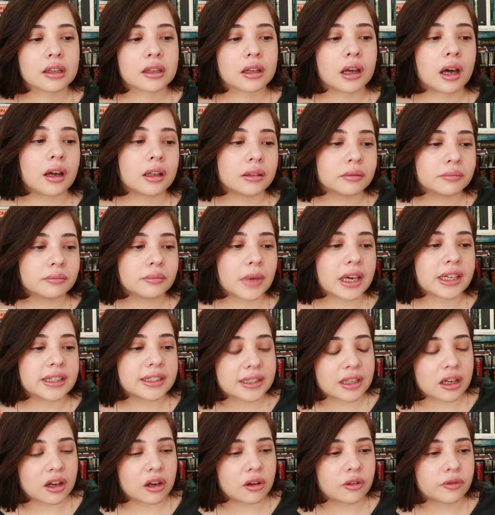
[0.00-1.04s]
gotten
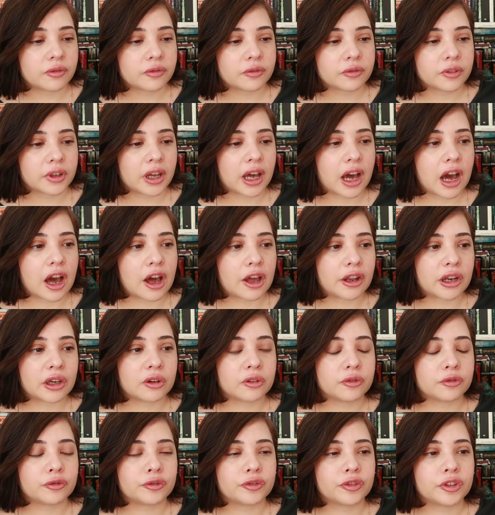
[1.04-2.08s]
myself out
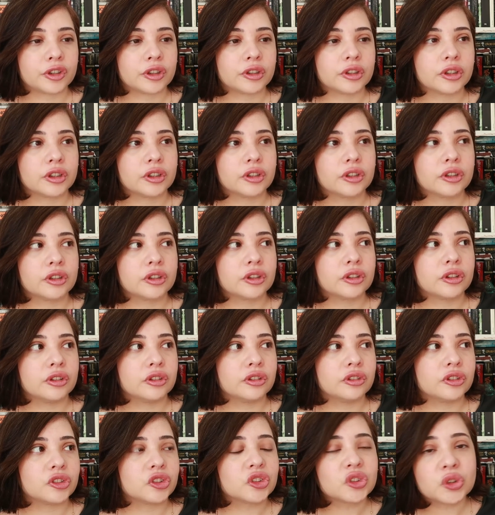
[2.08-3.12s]
of
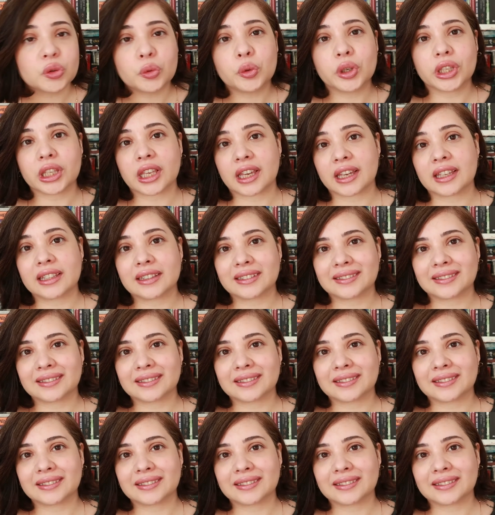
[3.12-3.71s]
doing it